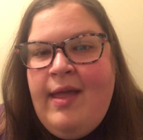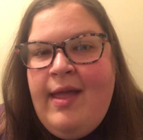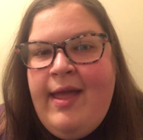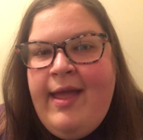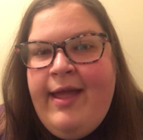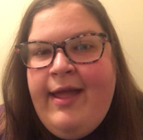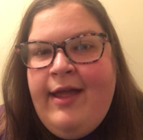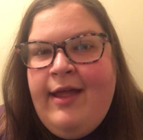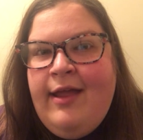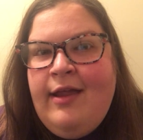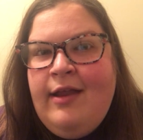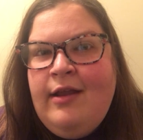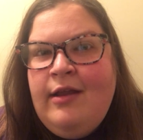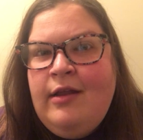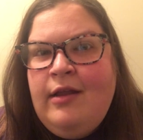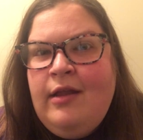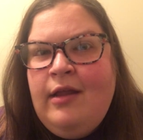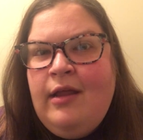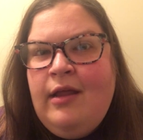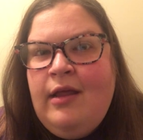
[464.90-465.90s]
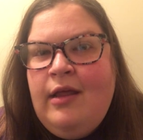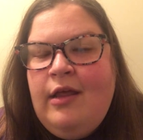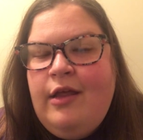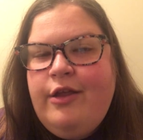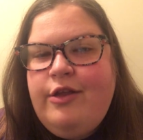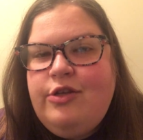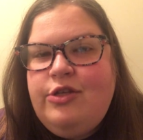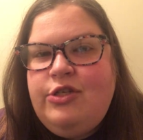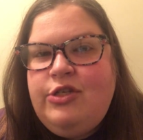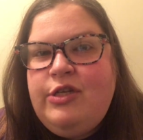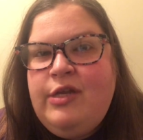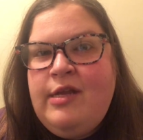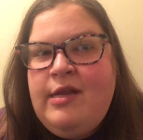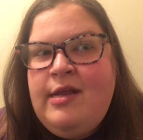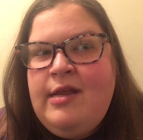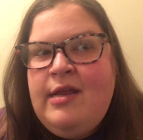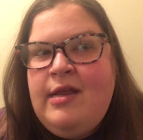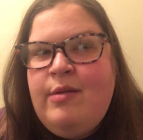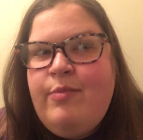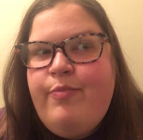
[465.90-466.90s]
And
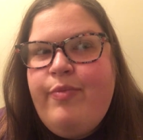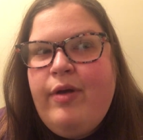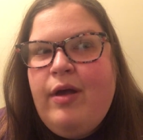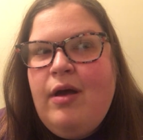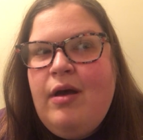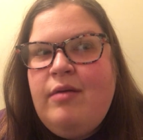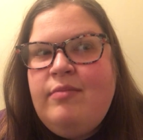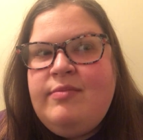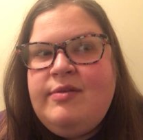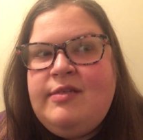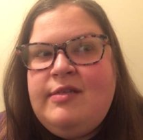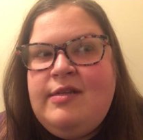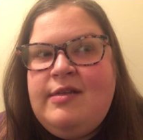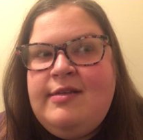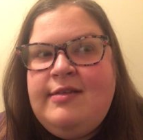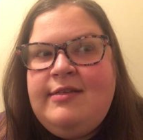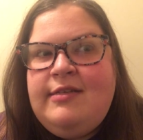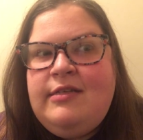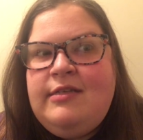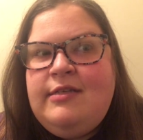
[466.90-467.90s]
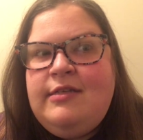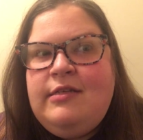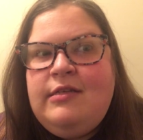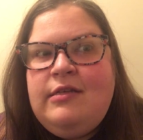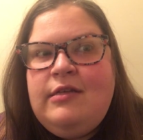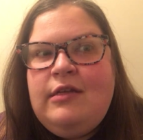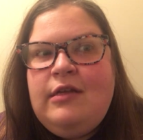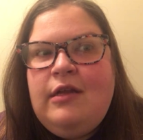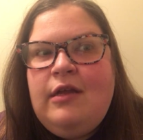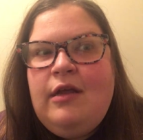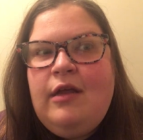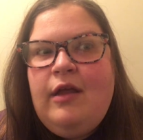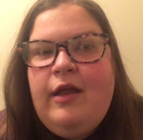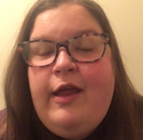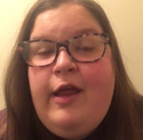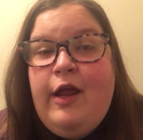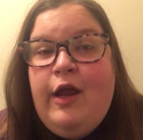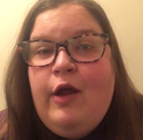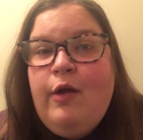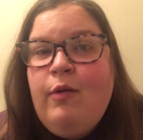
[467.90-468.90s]
she becomes this
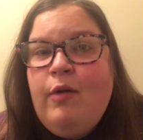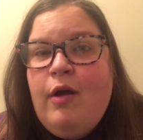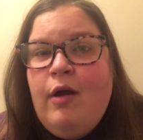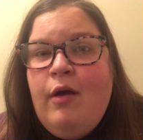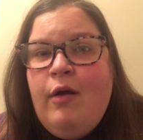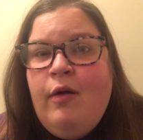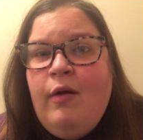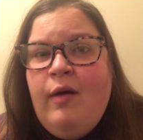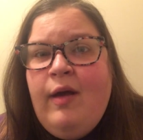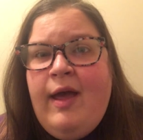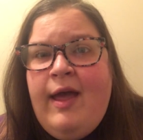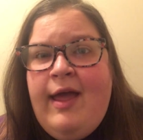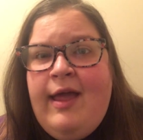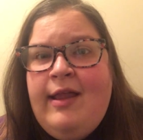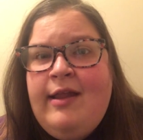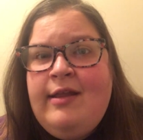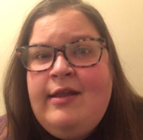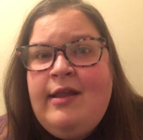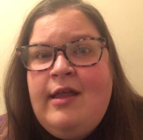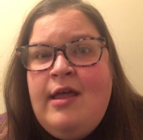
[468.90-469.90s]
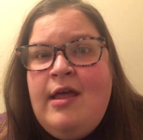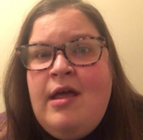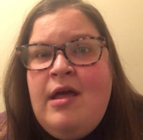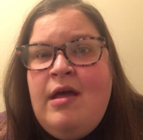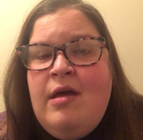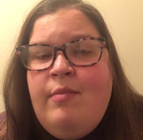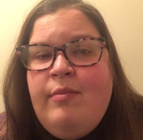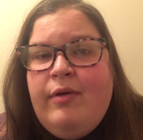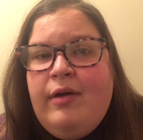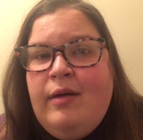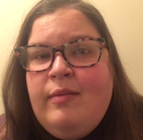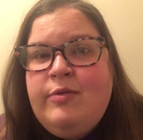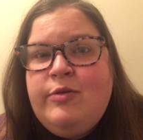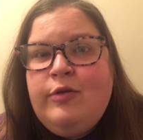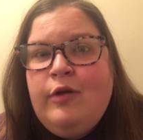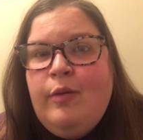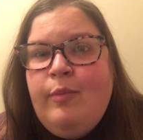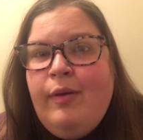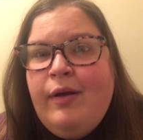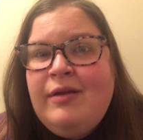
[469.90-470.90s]
hero and becomes her
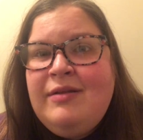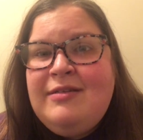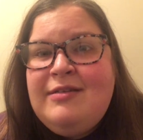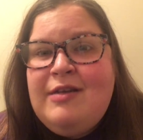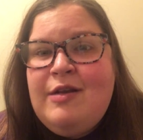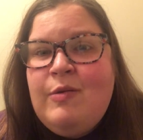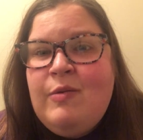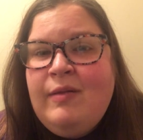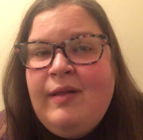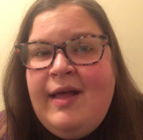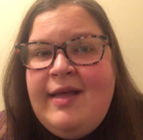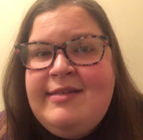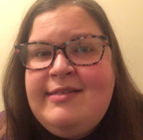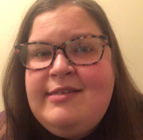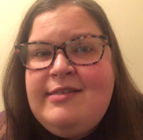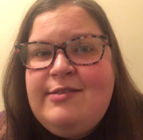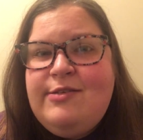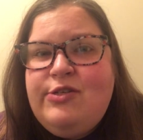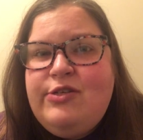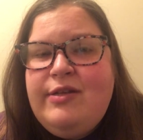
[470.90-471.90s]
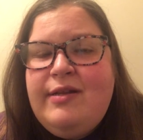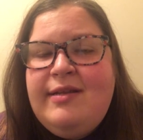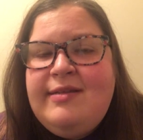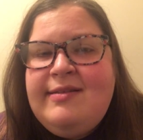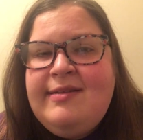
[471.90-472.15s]
own person and realizes that she